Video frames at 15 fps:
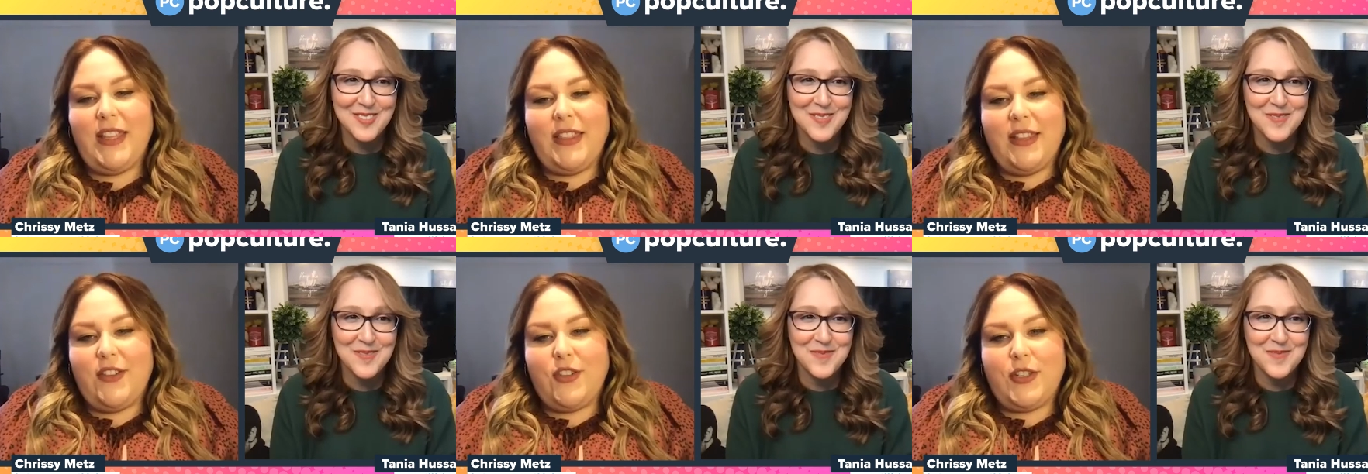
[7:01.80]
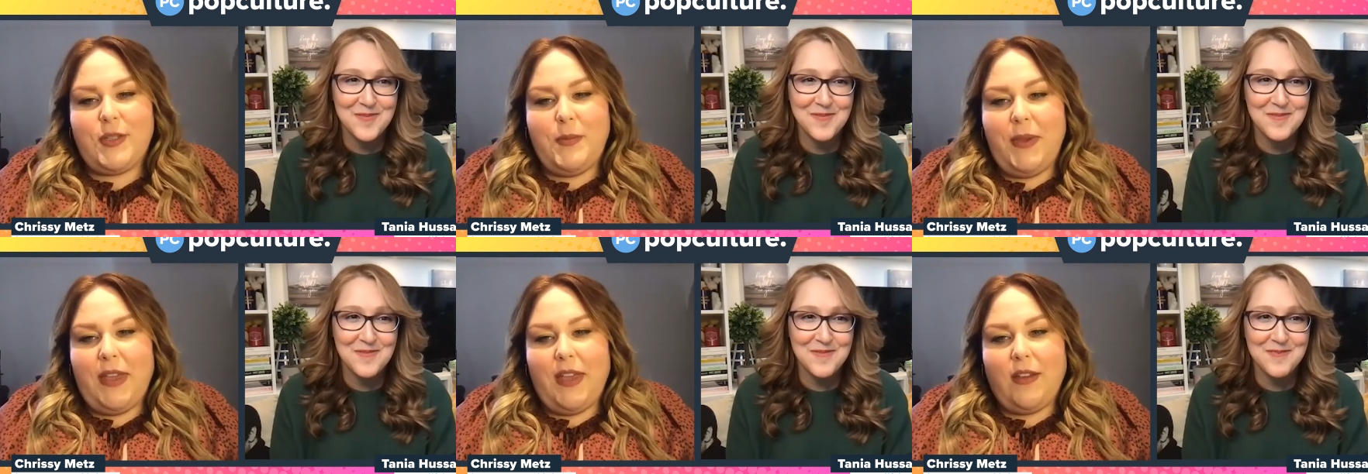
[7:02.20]
Speaker 1: that
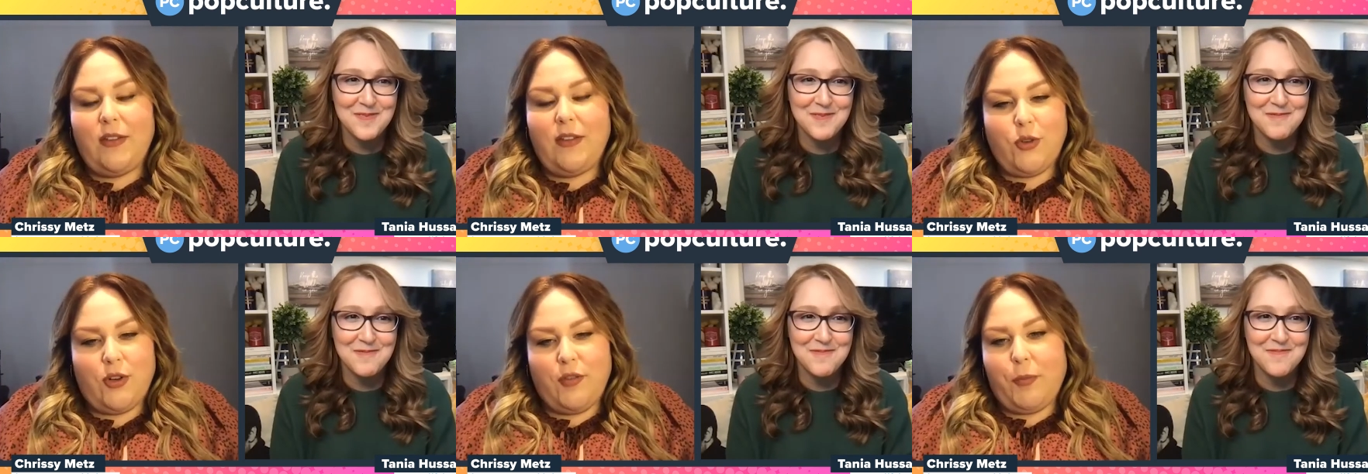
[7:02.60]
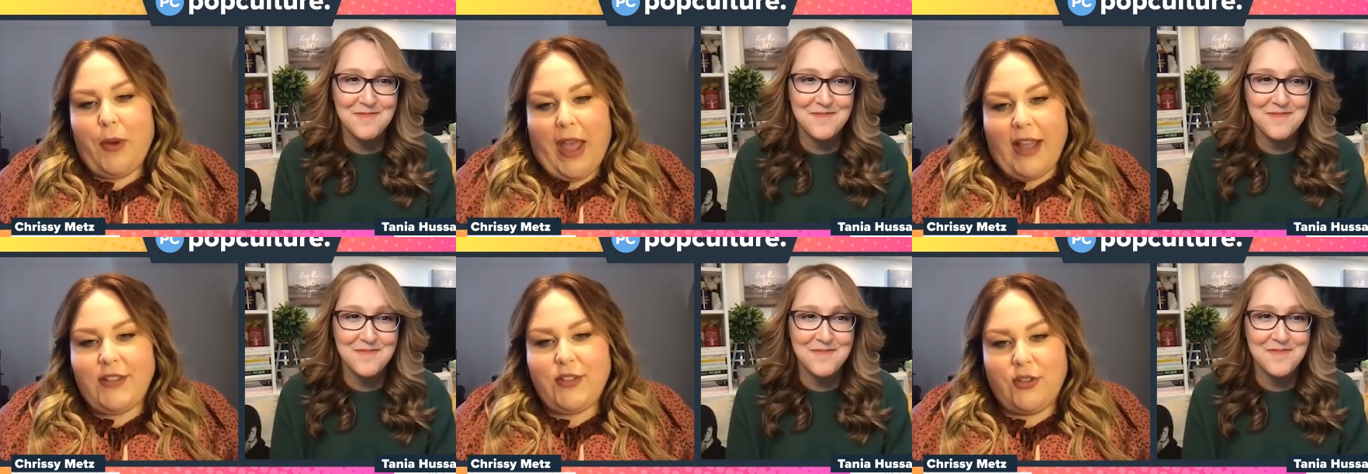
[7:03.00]
just being sort of
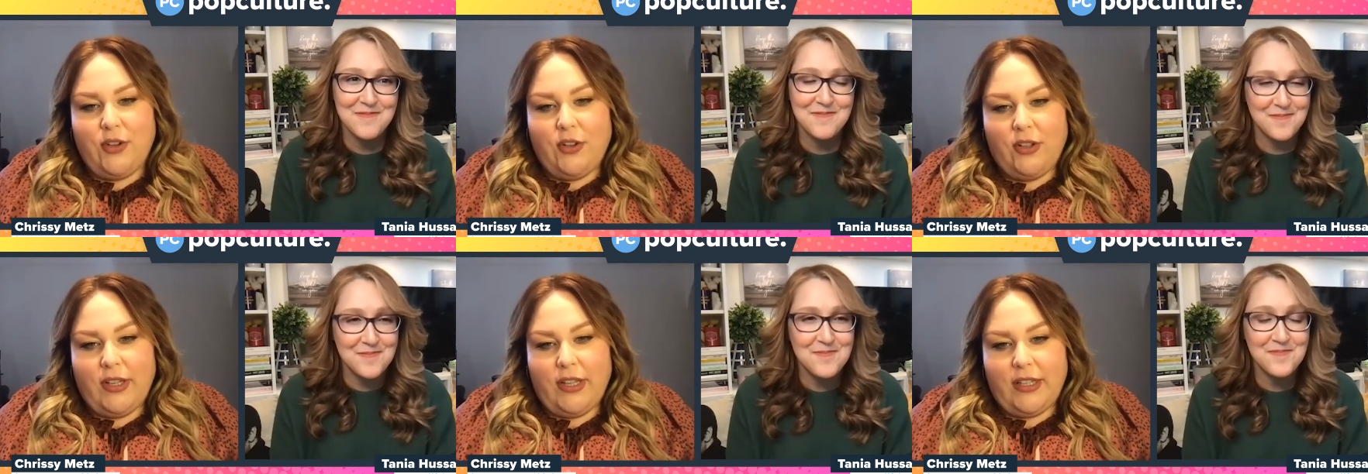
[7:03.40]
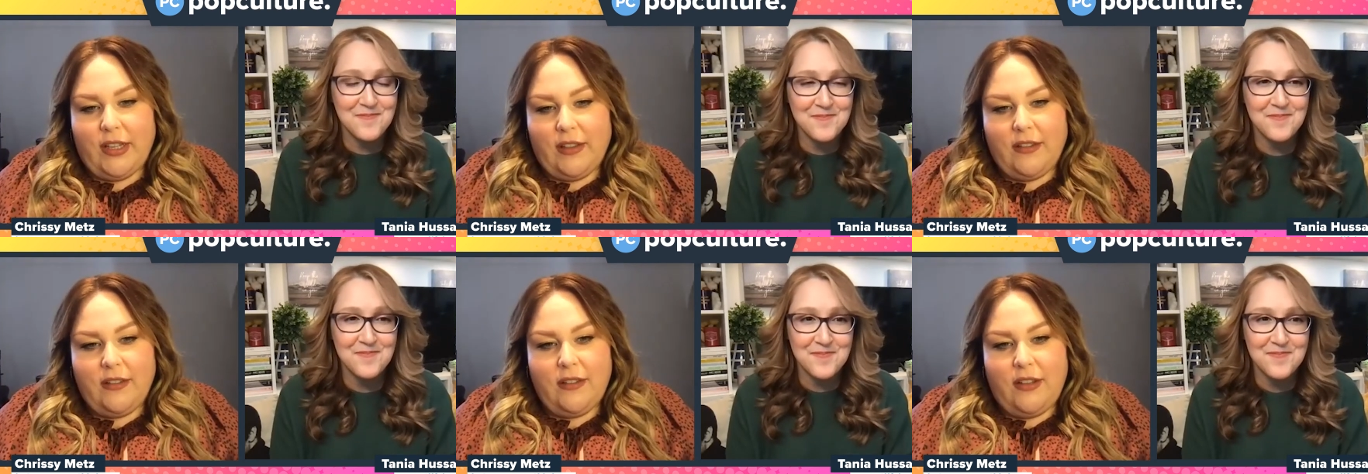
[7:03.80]
practical and hmm.